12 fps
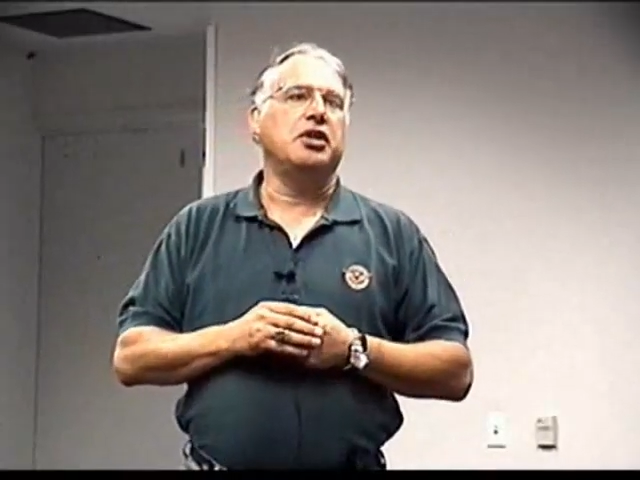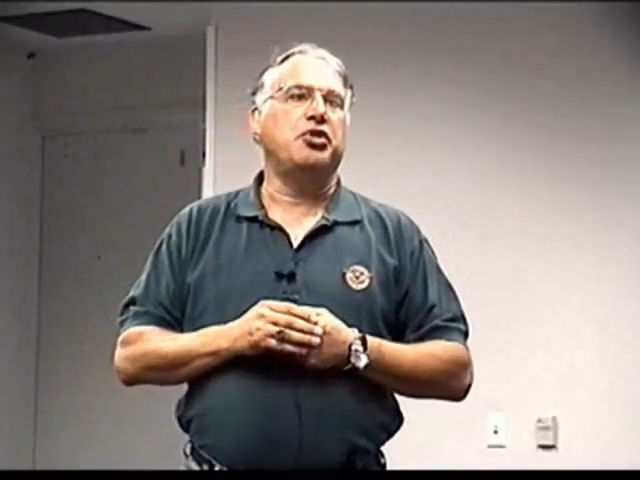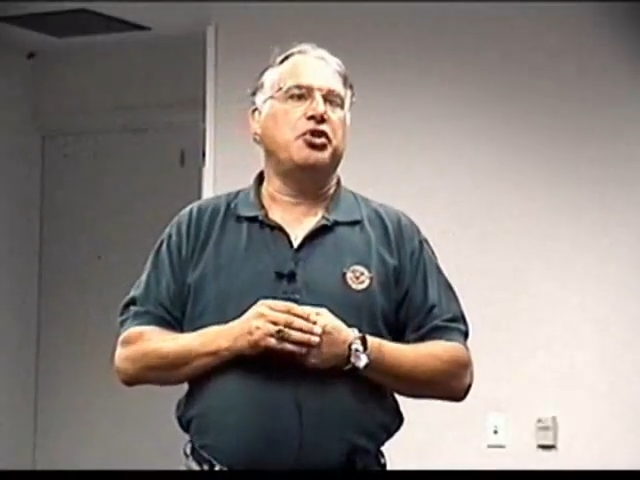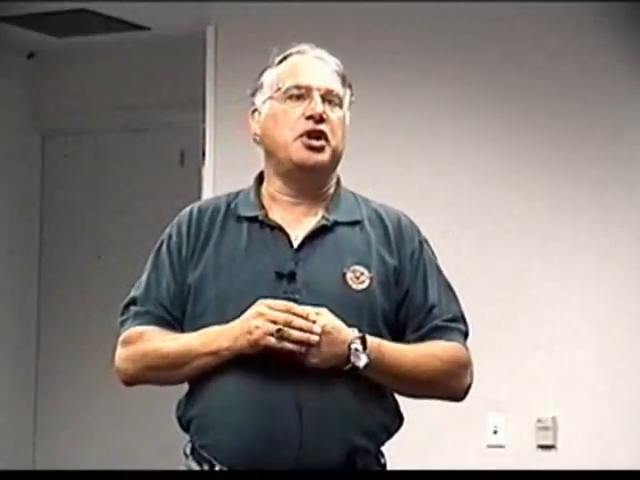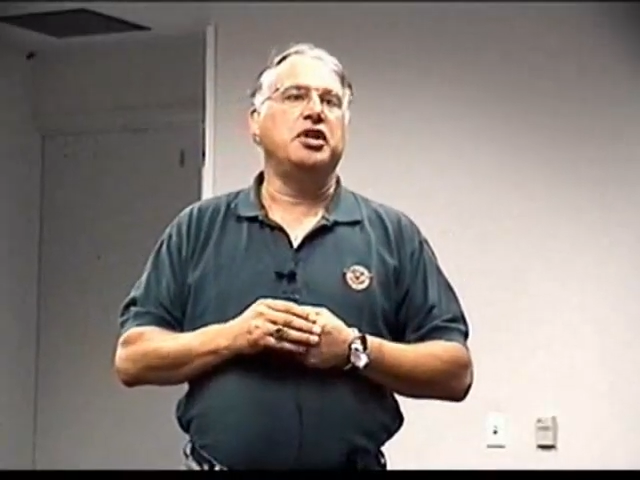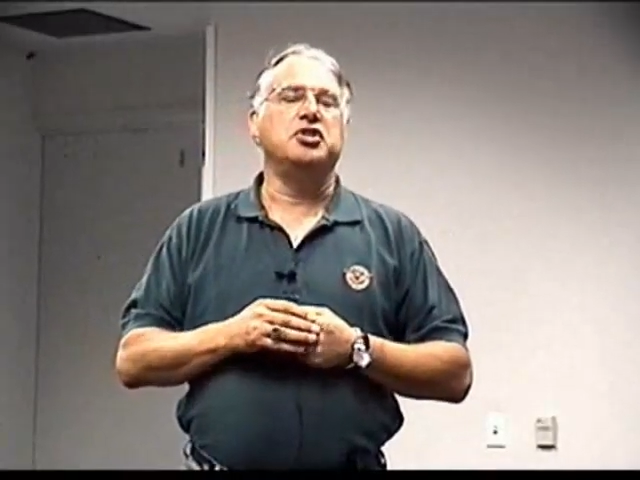
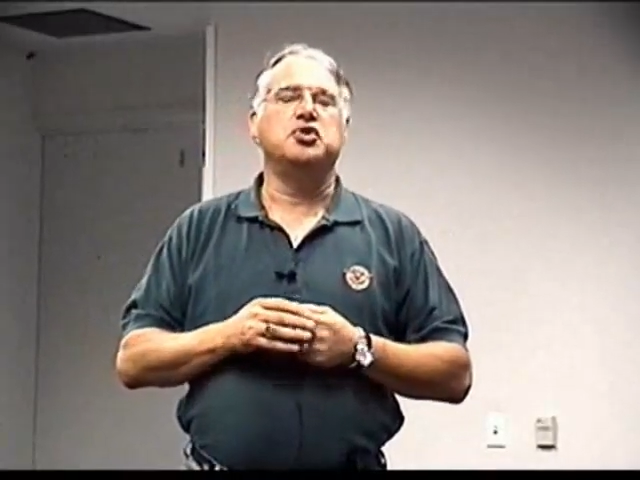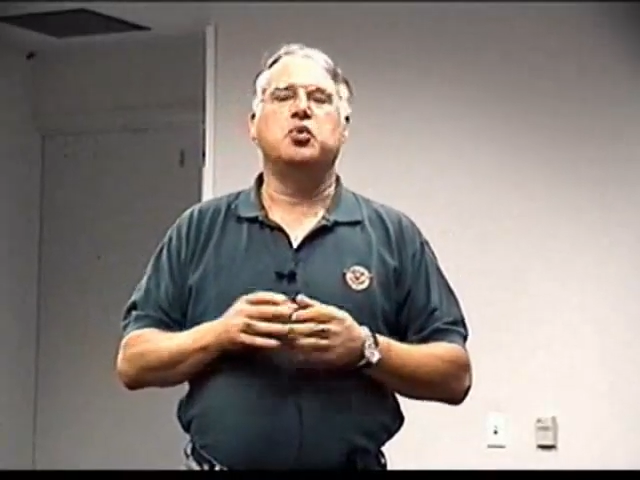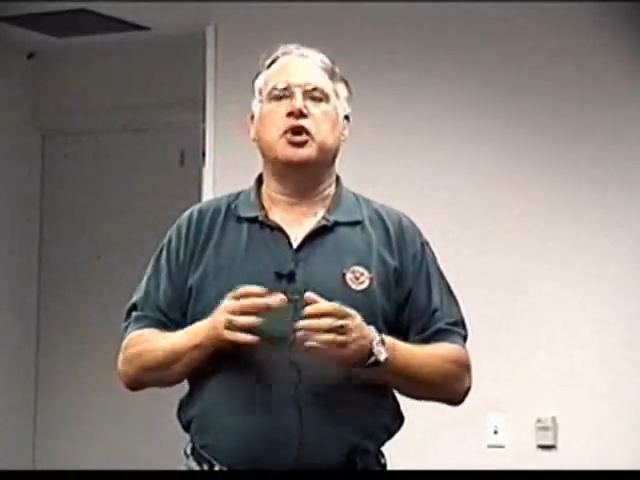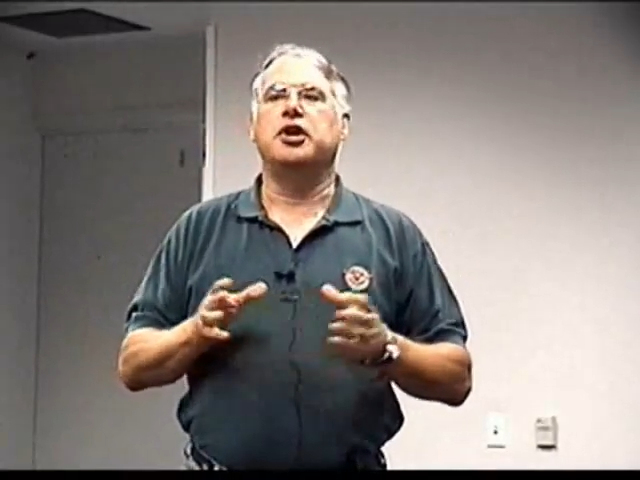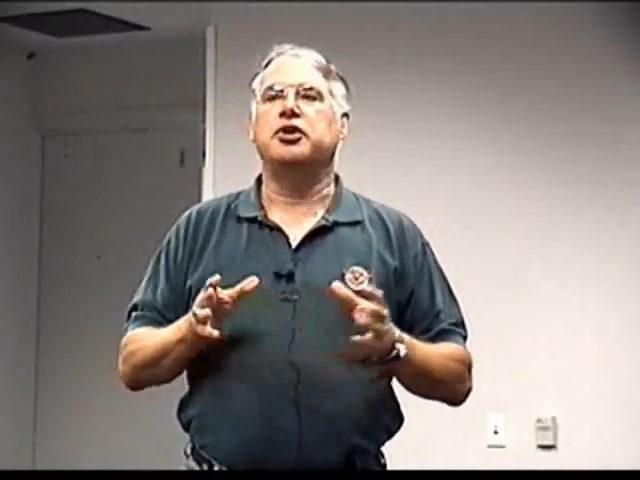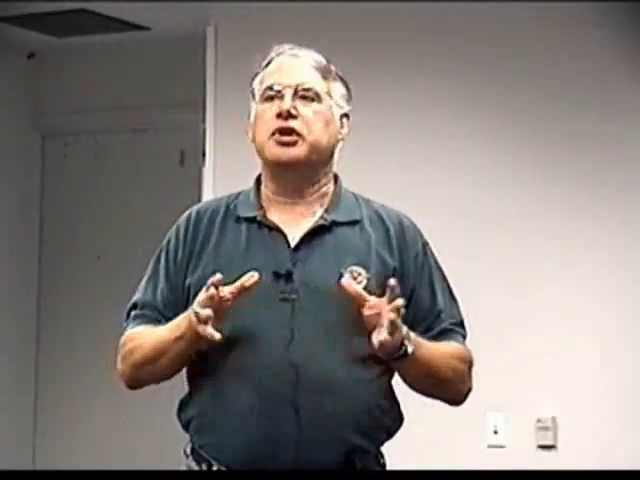things
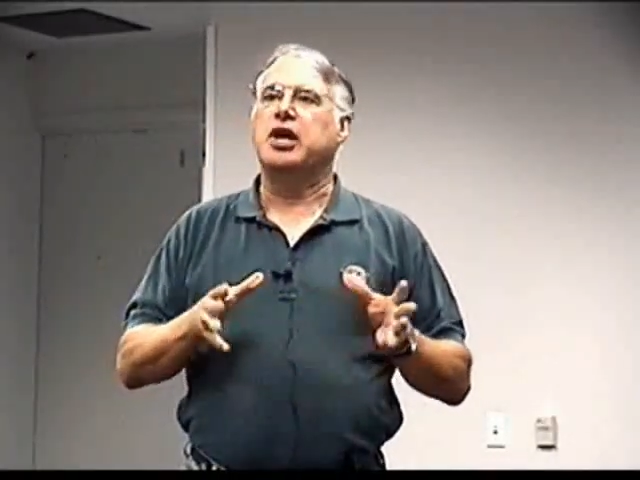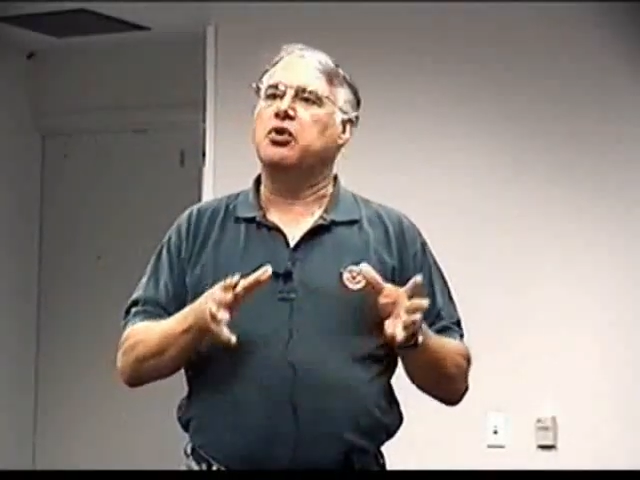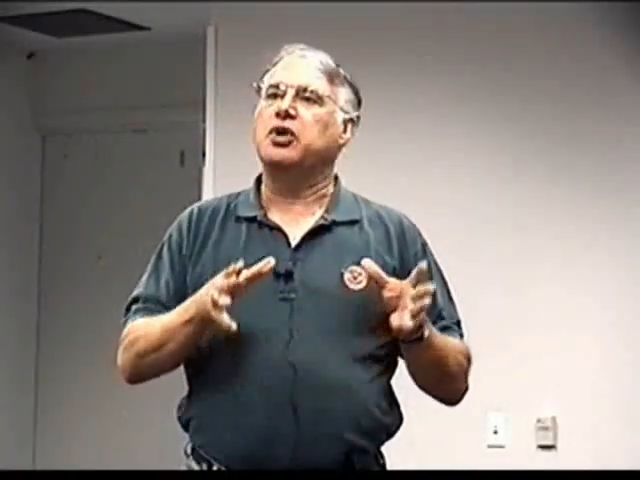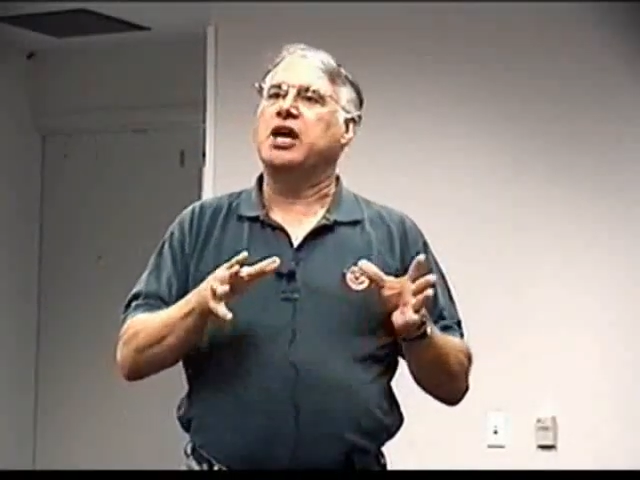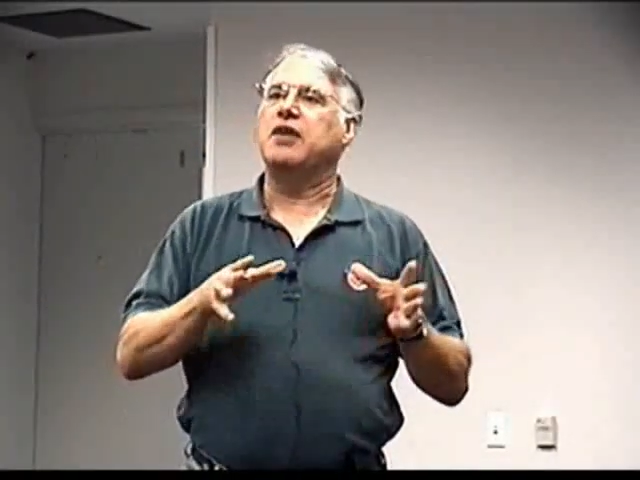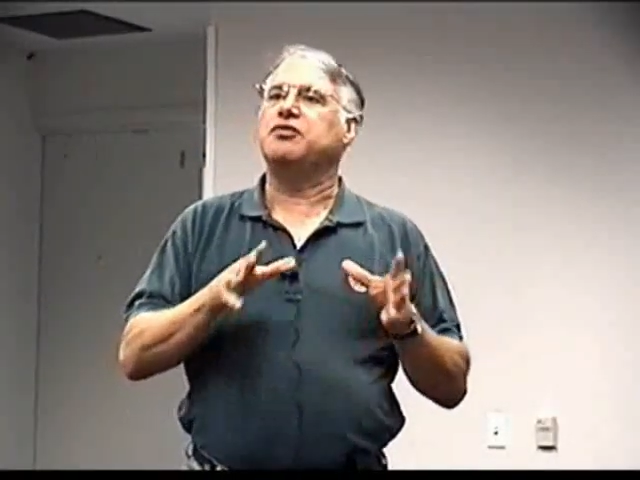where you not
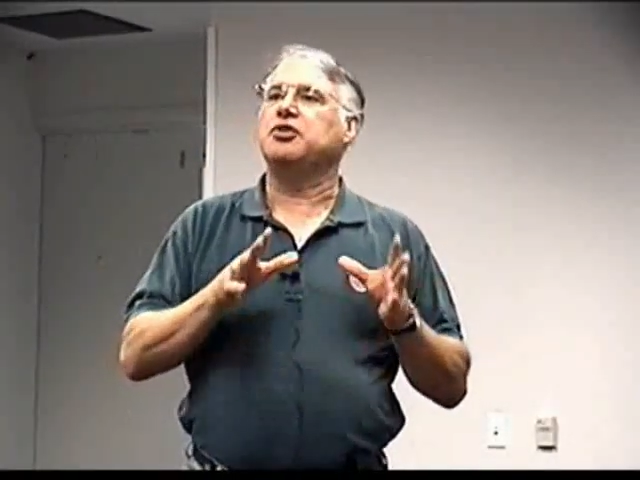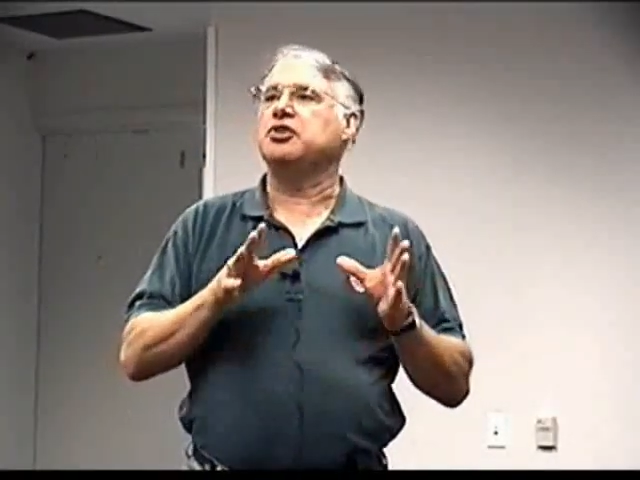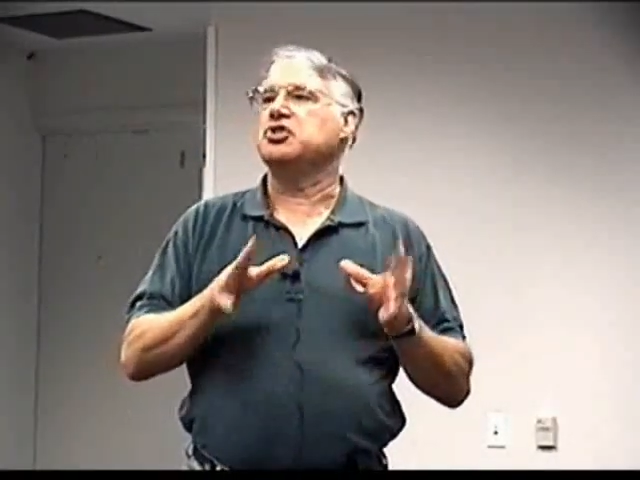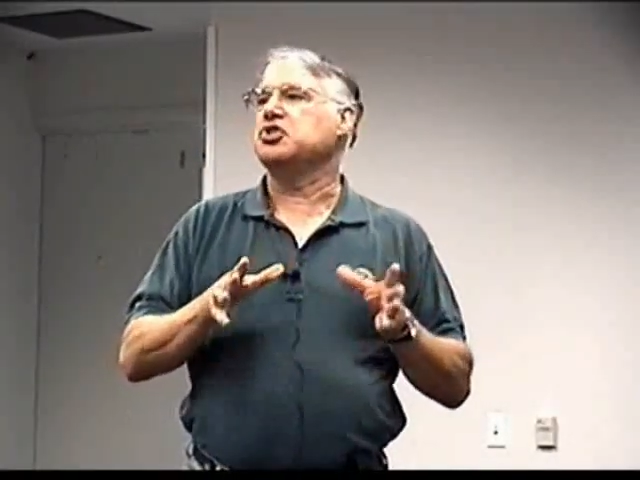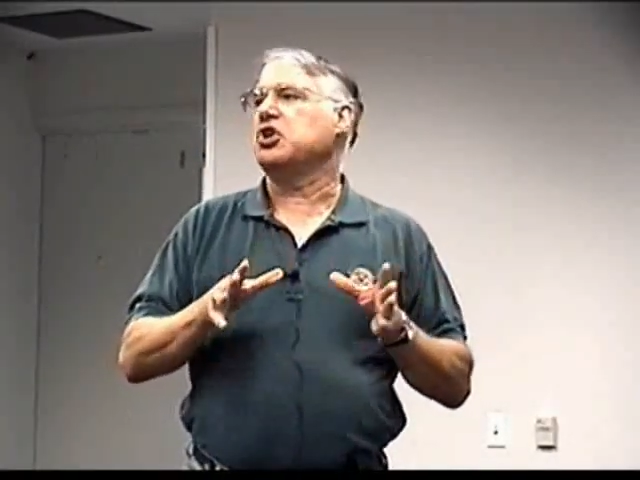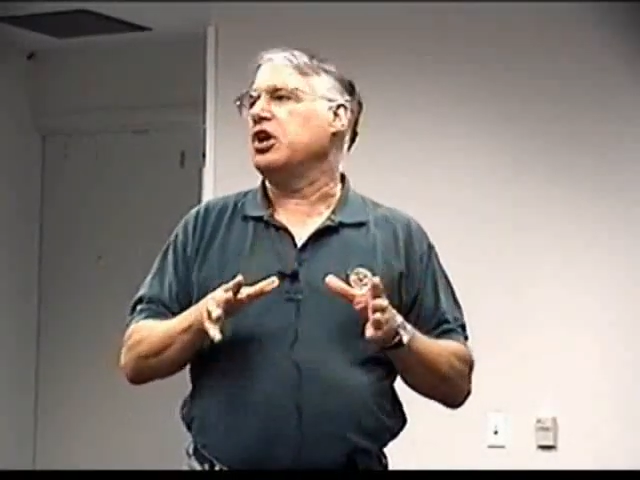only have to
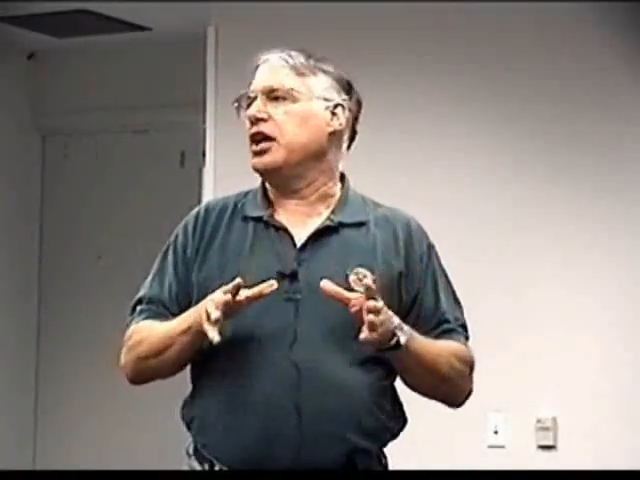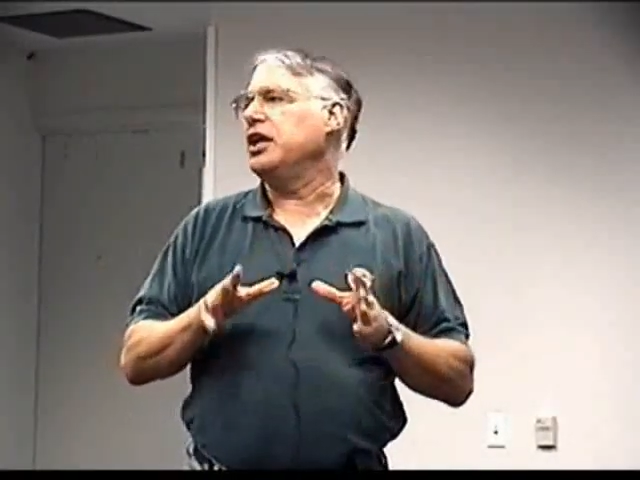design